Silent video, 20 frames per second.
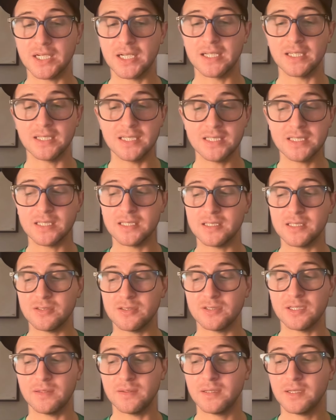at least
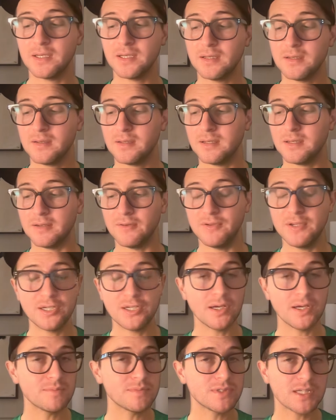until if he
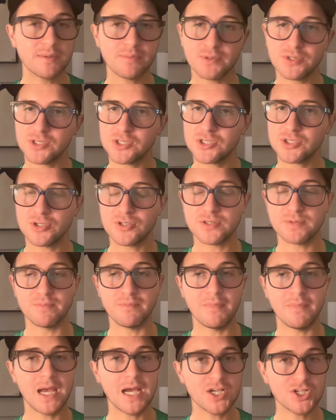comes up and just starts
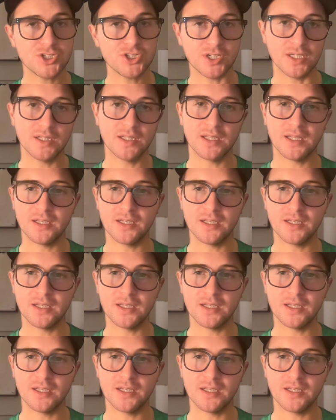mashing,